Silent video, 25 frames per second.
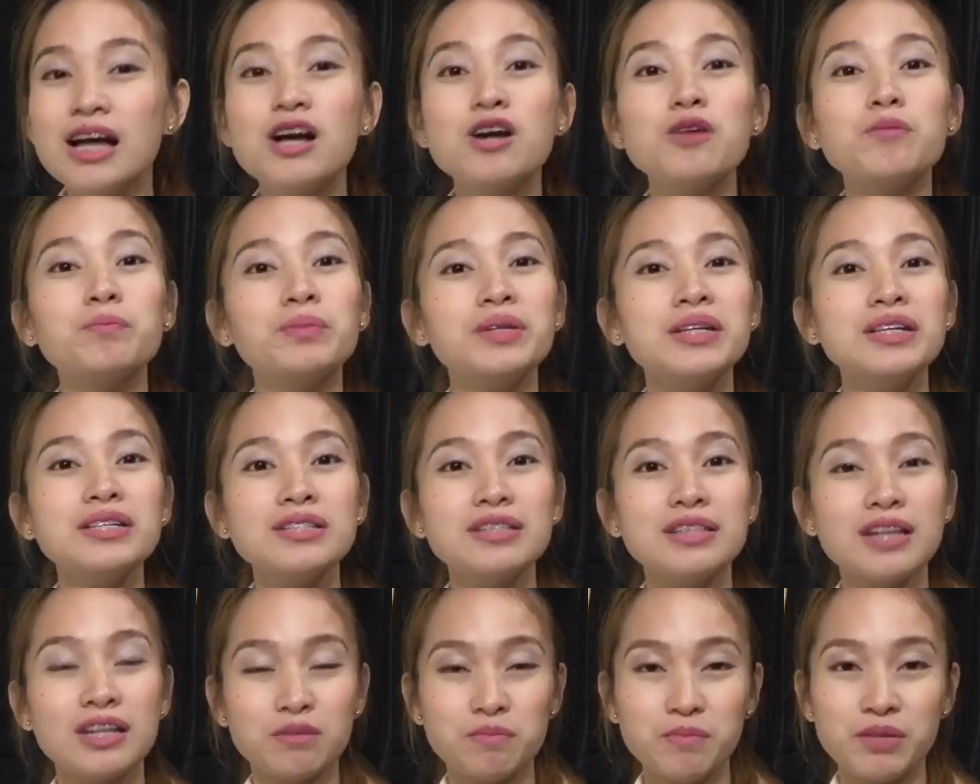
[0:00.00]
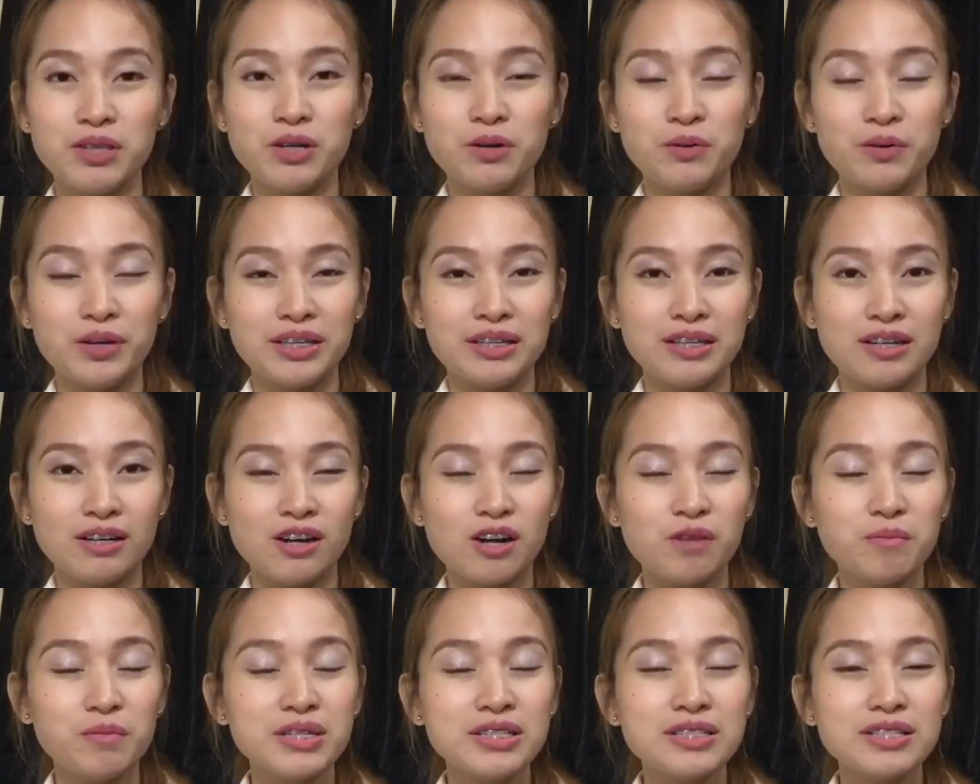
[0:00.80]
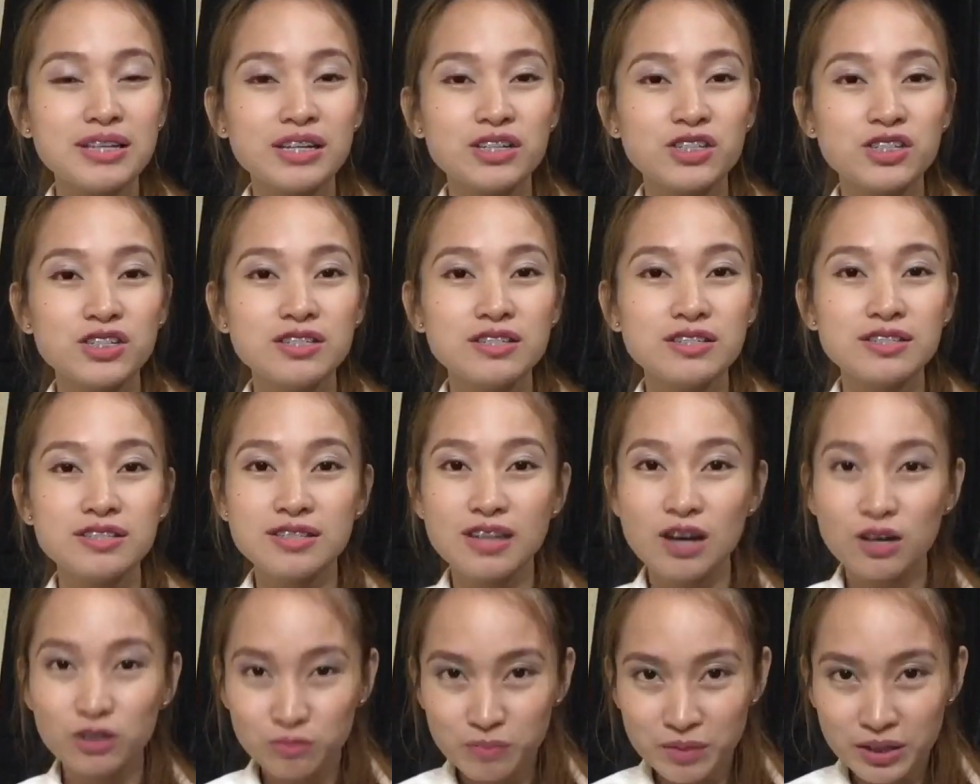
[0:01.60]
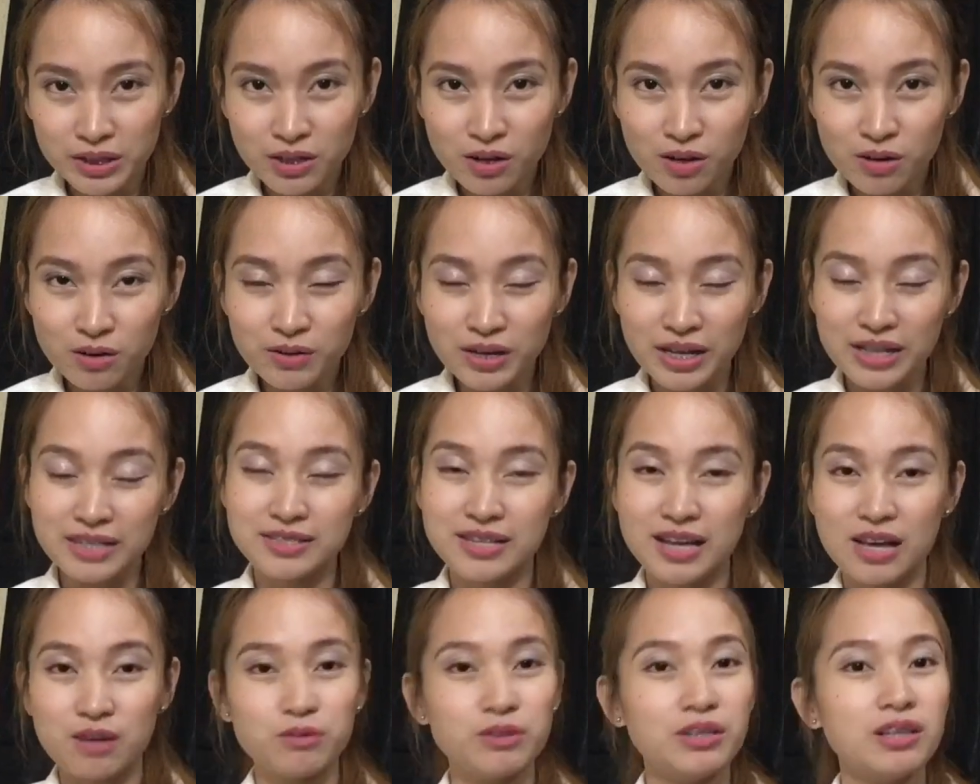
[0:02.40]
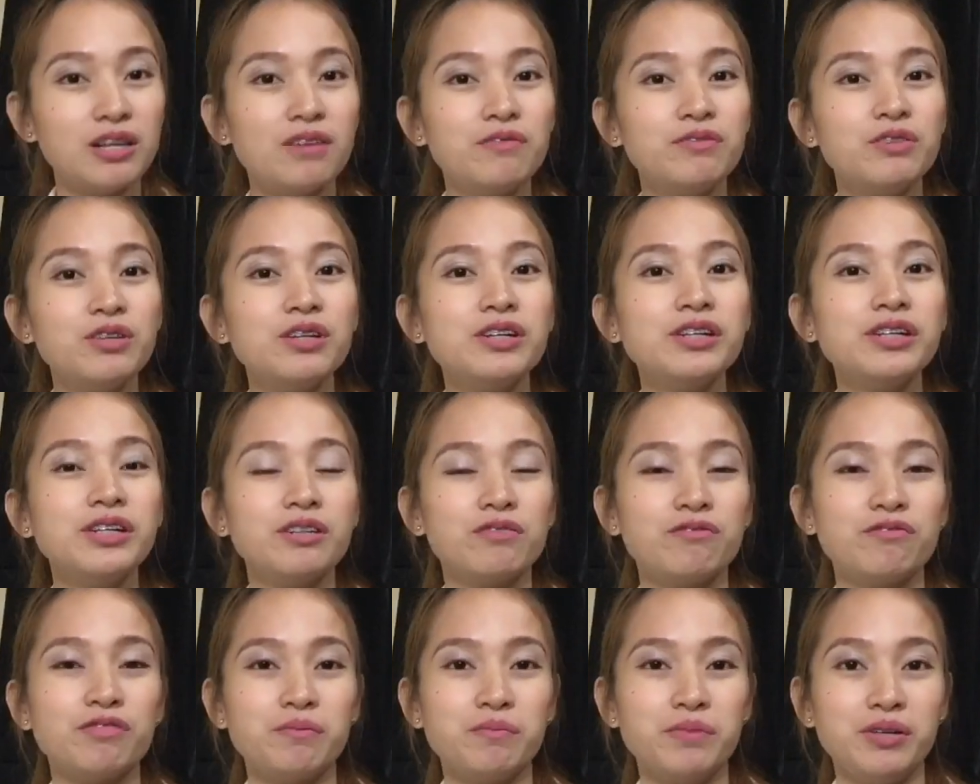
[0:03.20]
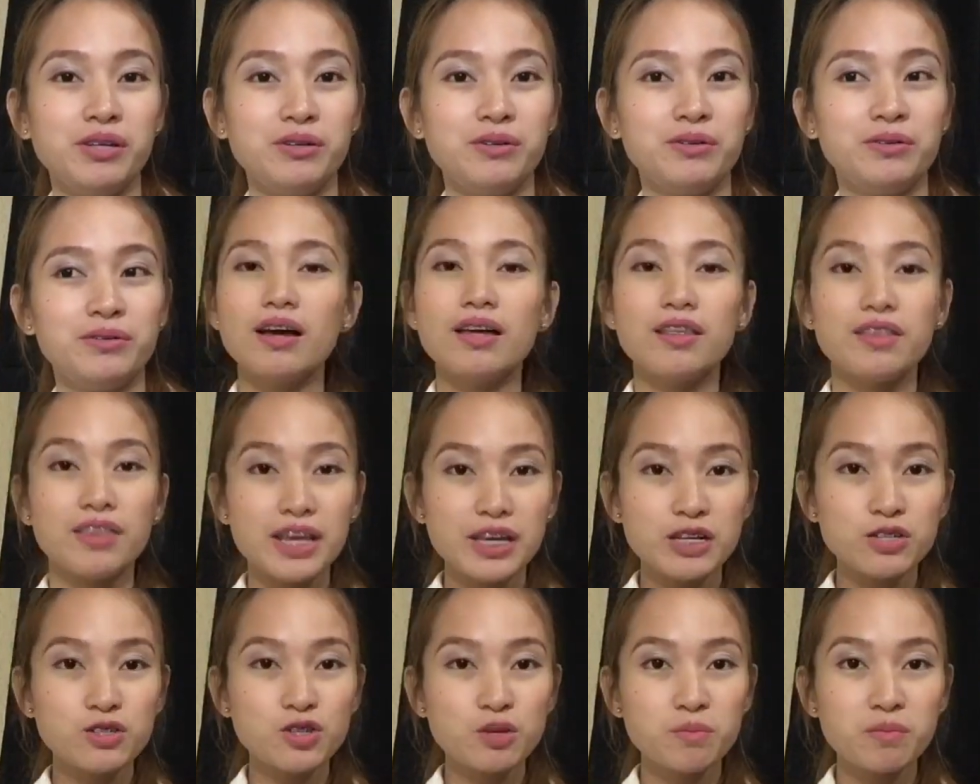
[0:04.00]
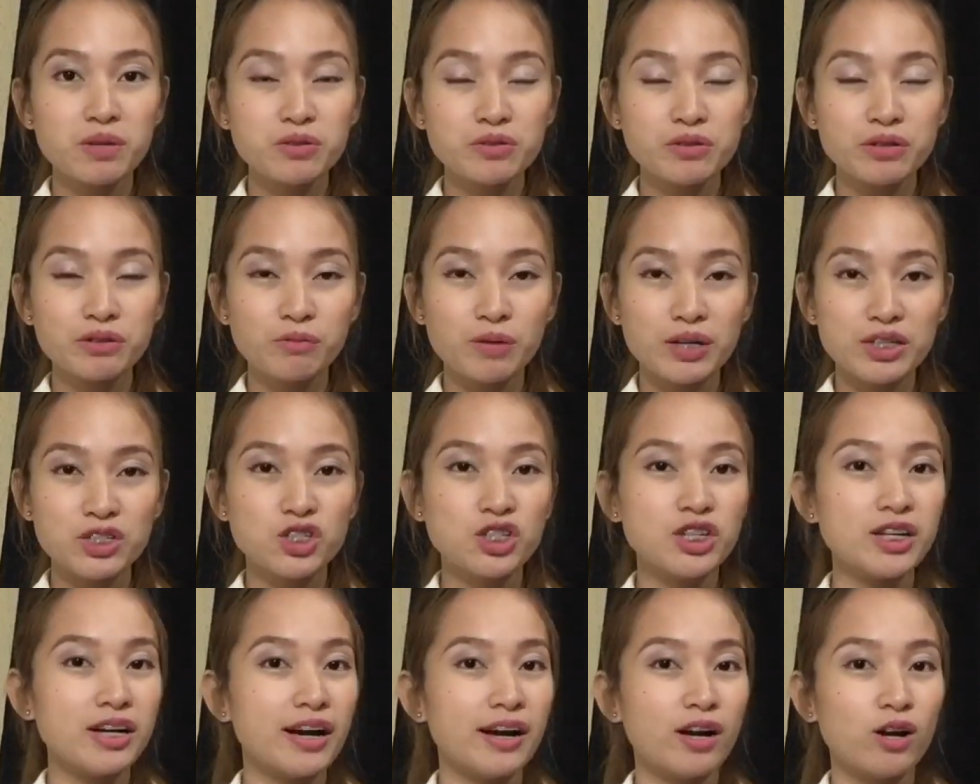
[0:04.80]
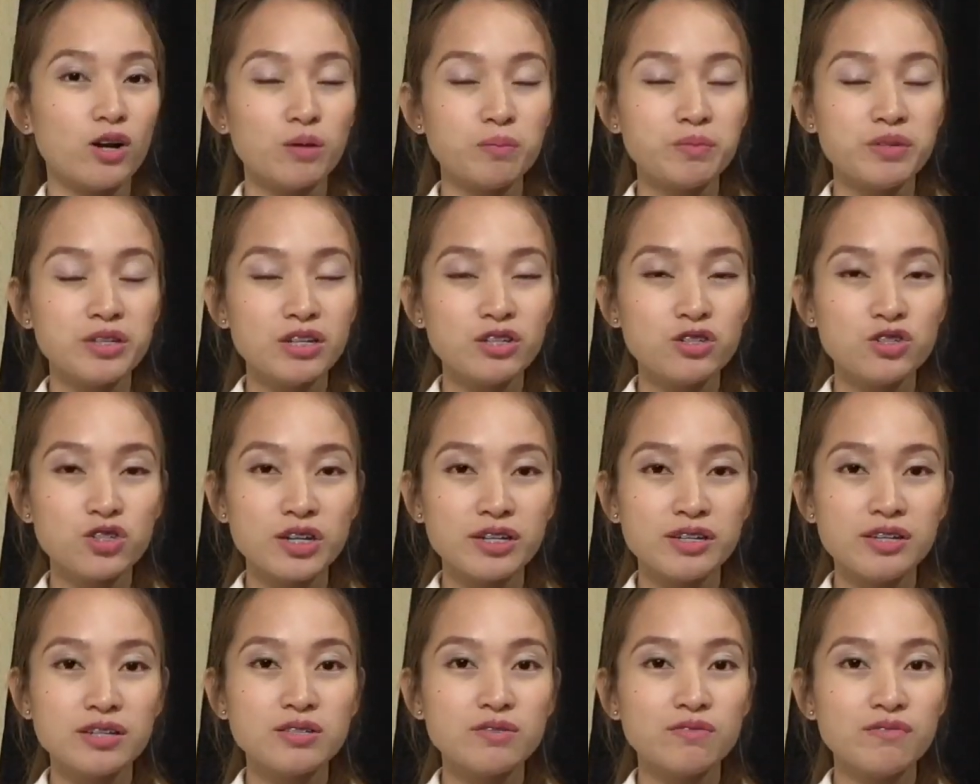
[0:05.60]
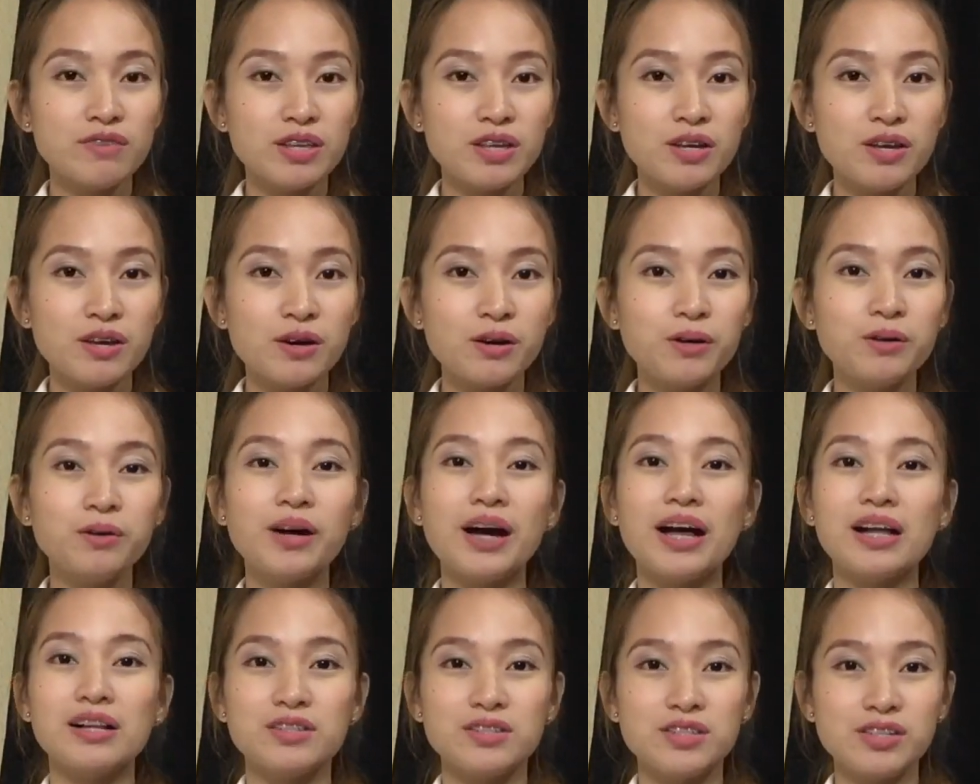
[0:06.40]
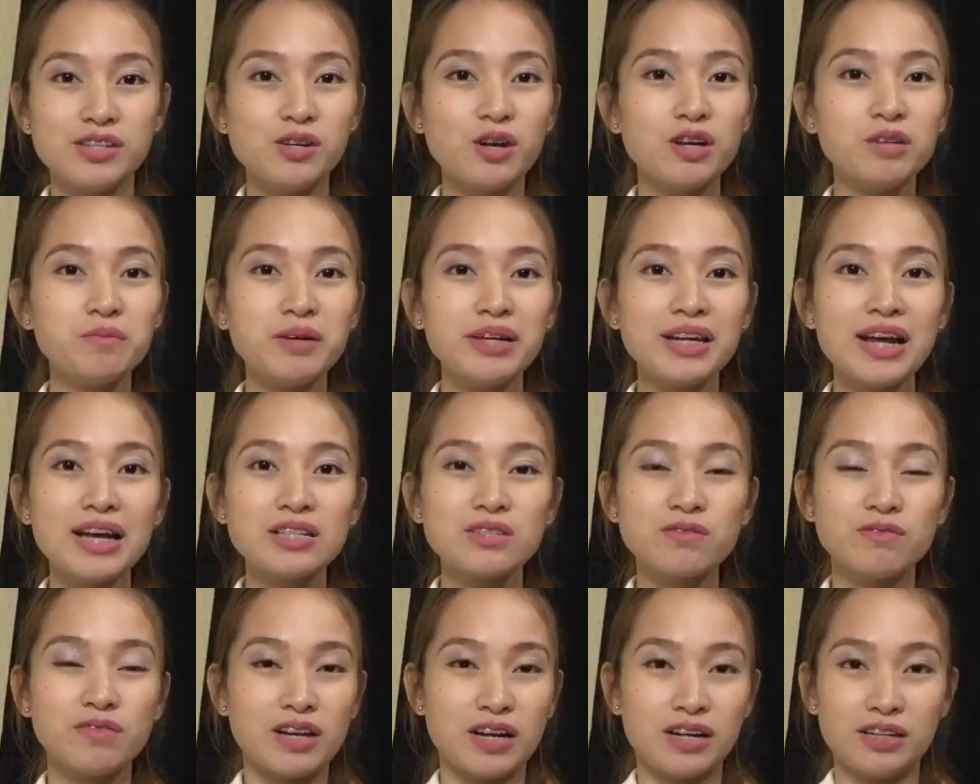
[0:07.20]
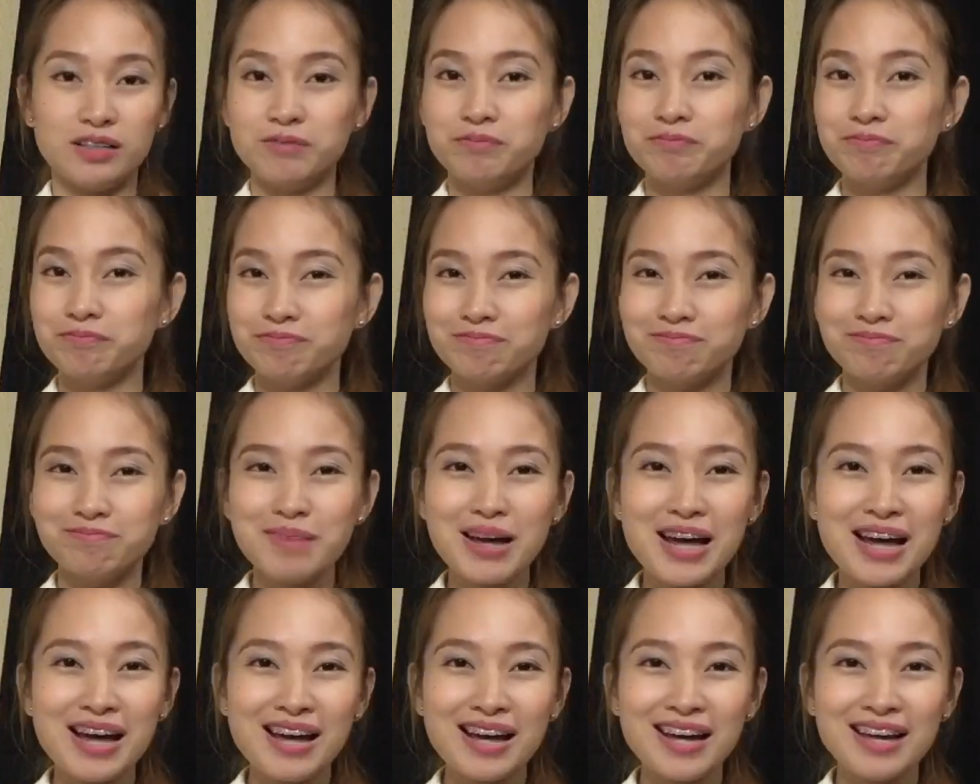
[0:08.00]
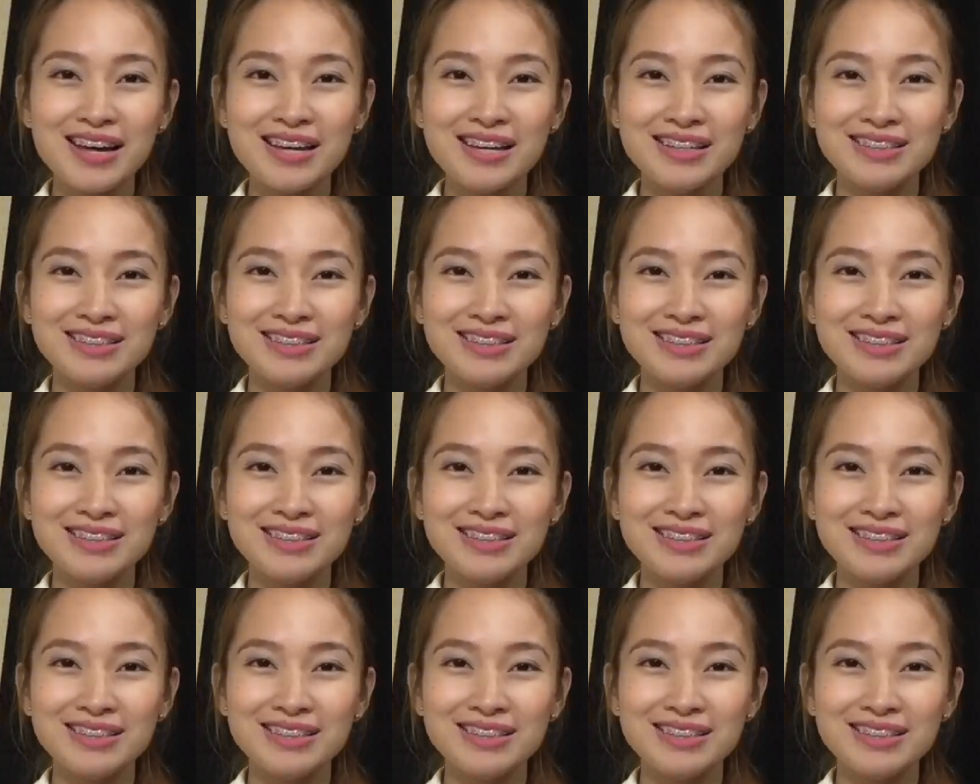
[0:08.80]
Please let me know in the comment sections down below, as I would love to hear it from you. Thank you so much for watching. I hope you enjoyed this video. I'll see you on my next vlog. Bye!